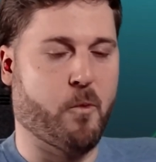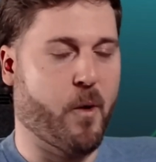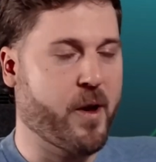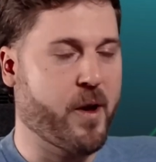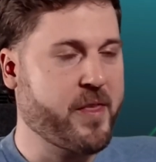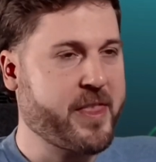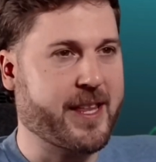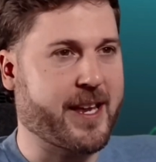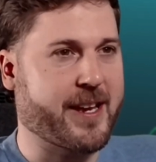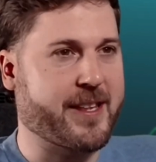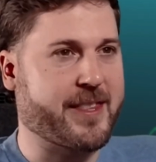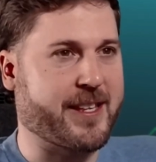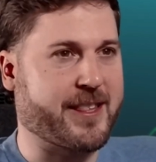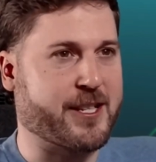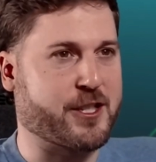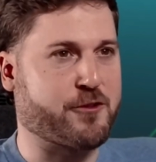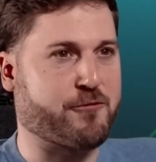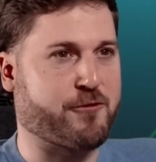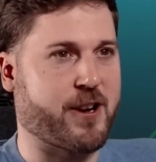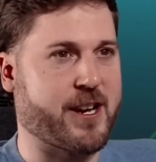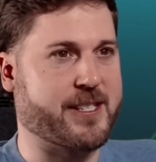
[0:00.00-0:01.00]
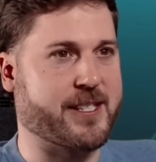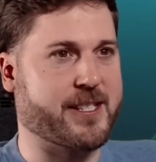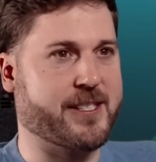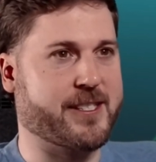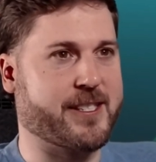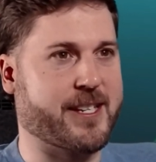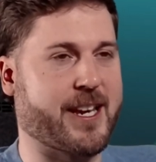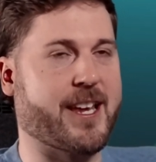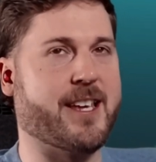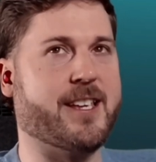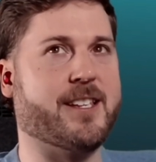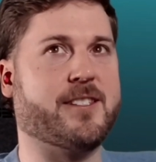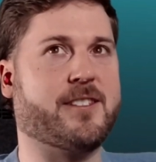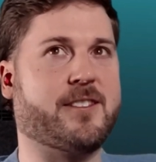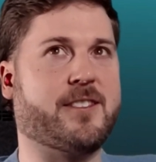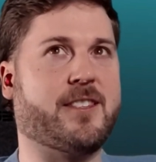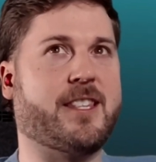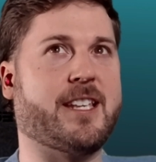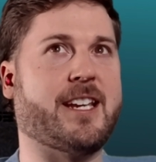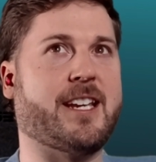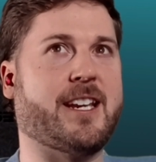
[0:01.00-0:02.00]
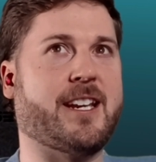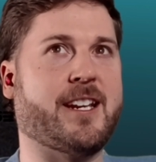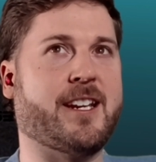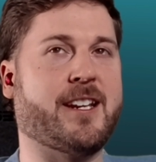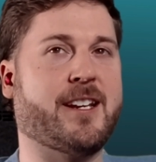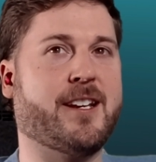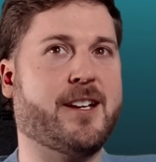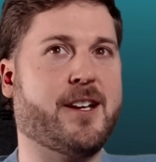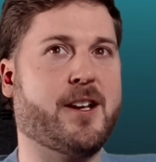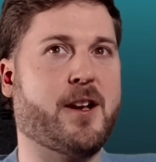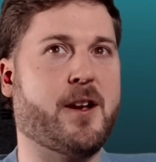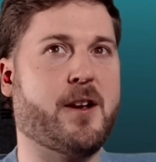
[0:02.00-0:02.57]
One thing that I think this raises is the